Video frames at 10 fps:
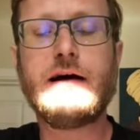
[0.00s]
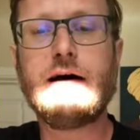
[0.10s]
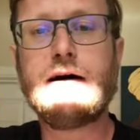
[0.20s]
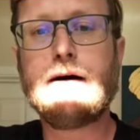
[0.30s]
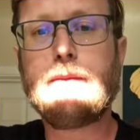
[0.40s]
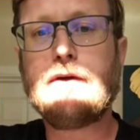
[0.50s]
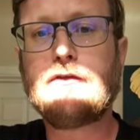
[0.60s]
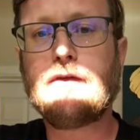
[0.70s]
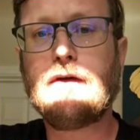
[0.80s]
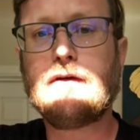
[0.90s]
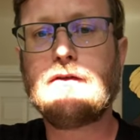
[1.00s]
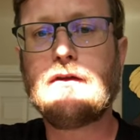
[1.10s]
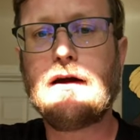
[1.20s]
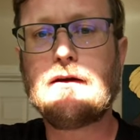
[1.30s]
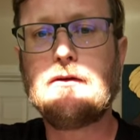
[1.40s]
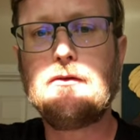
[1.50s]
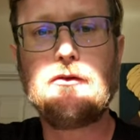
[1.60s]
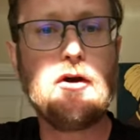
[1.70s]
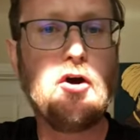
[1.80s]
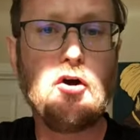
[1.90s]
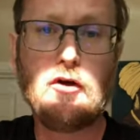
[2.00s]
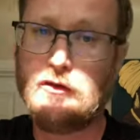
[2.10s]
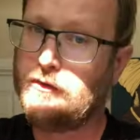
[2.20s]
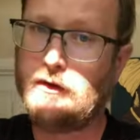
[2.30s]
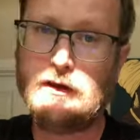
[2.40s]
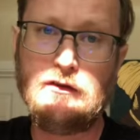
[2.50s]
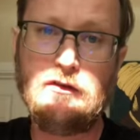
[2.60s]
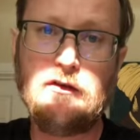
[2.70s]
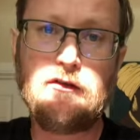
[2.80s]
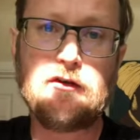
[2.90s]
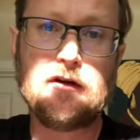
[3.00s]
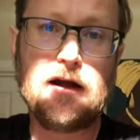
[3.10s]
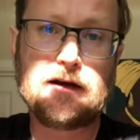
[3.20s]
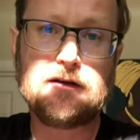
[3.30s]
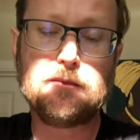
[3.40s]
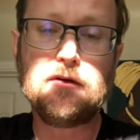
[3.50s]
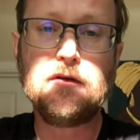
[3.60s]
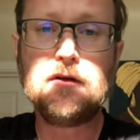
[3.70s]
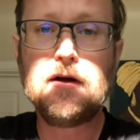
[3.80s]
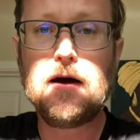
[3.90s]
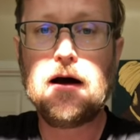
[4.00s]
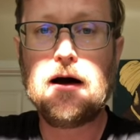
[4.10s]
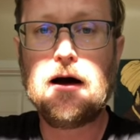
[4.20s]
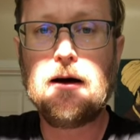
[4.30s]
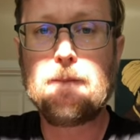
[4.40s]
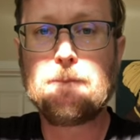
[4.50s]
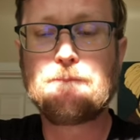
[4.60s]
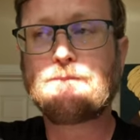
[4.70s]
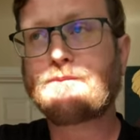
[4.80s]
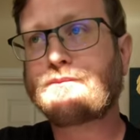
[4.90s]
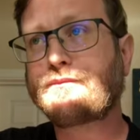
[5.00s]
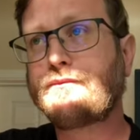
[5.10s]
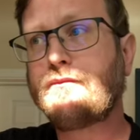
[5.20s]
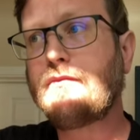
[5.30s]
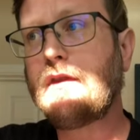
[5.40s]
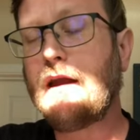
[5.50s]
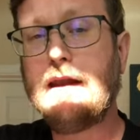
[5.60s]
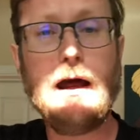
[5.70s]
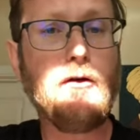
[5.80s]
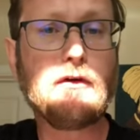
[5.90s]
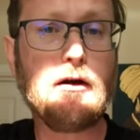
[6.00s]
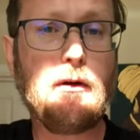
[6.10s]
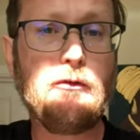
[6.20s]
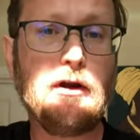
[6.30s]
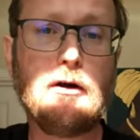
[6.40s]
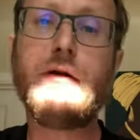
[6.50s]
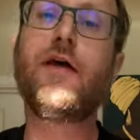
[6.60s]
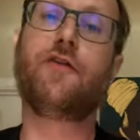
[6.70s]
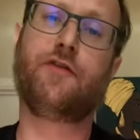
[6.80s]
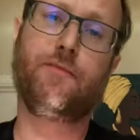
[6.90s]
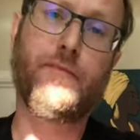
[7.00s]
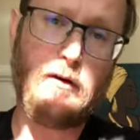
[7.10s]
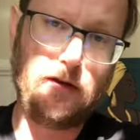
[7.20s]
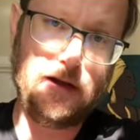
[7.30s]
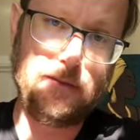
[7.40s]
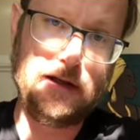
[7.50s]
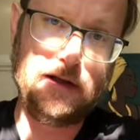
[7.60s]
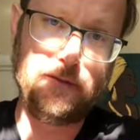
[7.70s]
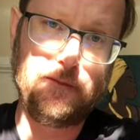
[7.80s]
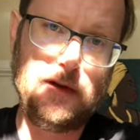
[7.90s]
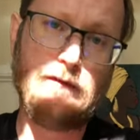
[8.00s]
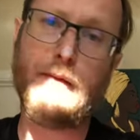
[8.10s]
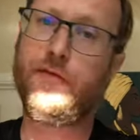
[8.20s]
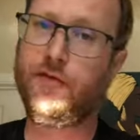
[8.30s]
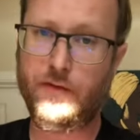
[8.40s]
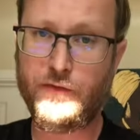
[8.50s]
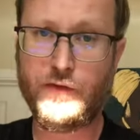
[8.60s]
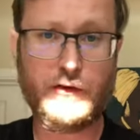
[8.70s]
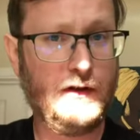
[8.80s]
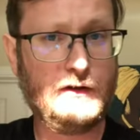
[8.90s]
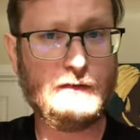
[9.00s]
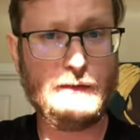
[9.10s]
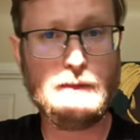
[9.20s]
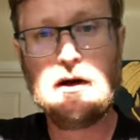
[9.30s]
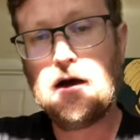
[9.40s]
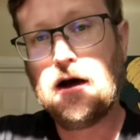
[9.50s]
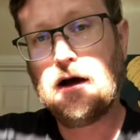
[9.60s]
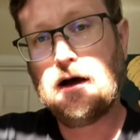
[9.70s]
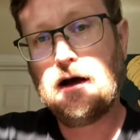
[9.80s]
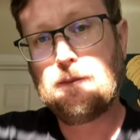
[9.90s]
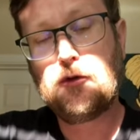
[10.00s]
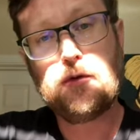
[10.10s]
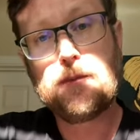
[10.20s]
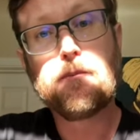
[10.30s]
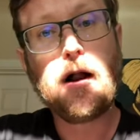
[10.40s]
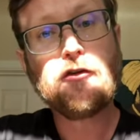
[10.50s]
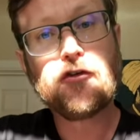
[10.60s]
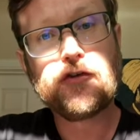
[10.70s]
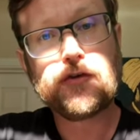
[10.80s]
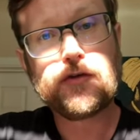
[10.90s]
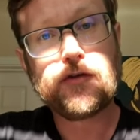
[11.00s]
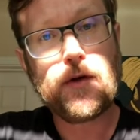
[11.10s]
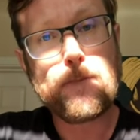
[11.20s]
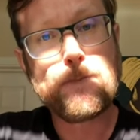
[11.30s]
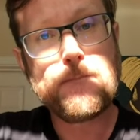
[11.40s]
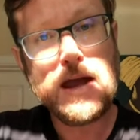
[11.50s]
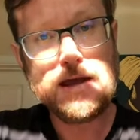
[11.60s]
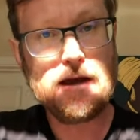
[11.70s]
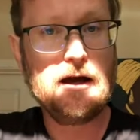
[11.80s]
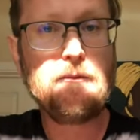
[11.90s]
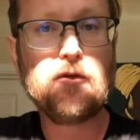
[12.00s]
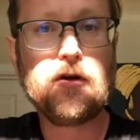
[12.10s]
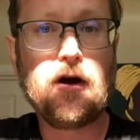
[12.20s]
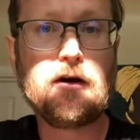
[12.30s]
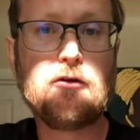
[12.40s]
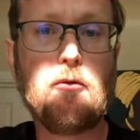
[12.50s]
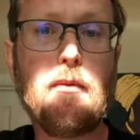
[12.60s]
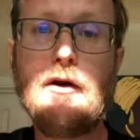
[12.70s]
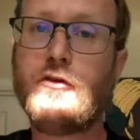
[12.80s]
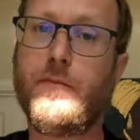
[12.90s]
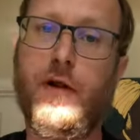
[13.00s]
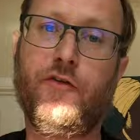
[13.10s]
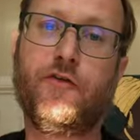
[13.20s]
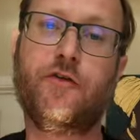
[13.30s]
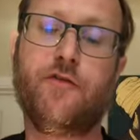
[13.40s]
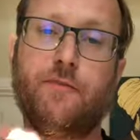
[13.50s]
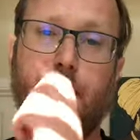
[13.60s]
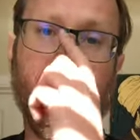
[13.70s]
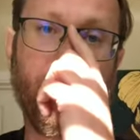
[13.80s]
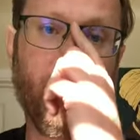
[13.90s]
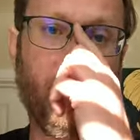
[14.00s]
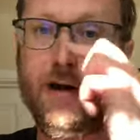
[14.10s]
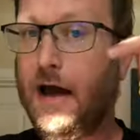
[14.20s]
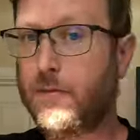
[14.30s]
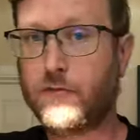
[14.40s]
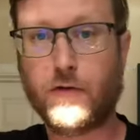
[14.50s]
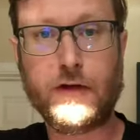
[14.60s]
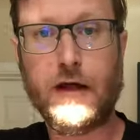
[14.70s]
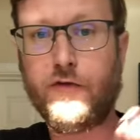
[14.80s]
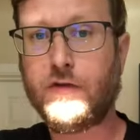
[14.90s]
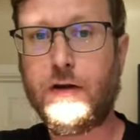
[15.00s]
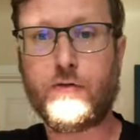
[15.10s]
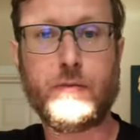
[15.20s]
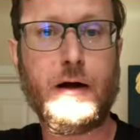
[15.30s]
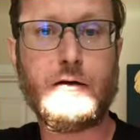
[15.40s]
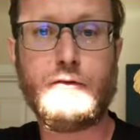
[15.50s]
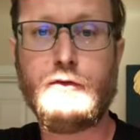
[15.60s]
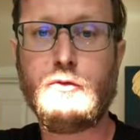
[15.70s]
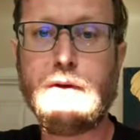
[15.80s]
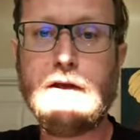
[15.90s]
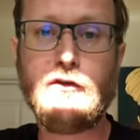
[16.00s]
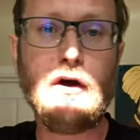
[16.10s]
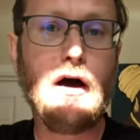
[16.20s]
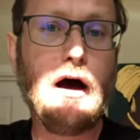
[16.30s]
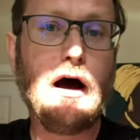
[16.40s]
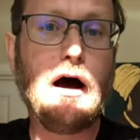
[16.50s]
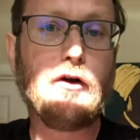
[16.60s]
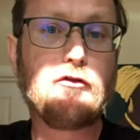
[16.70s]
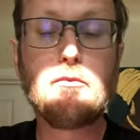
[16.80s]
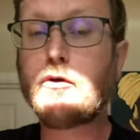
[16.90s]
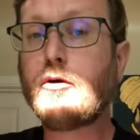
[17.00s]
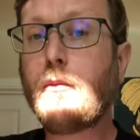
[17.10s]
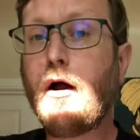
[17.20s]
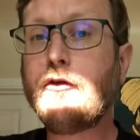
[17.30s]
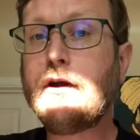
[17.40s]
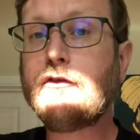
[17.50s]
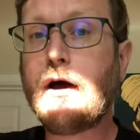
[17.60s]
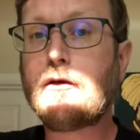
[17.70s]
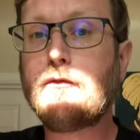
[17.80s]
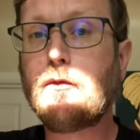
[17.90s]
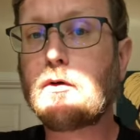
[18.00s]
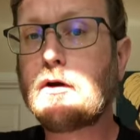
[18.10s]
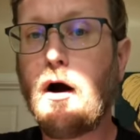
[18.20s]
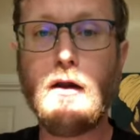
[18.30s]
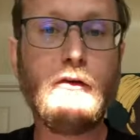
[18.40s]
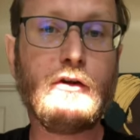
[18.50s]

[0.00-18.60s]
Um, as far as that goes, delicious, delectable. Um, now I've forgotten what I was saying. Oh yes, Barley and Me. We have episodes, tons of them. Uh, I'm doing Maltsters Mayhem. I'm talking to a bunch of maltsters this month. So Admiral yesterday, which will be out in a few weeks. Uh, Troubadour Maltings out of Fort Collins.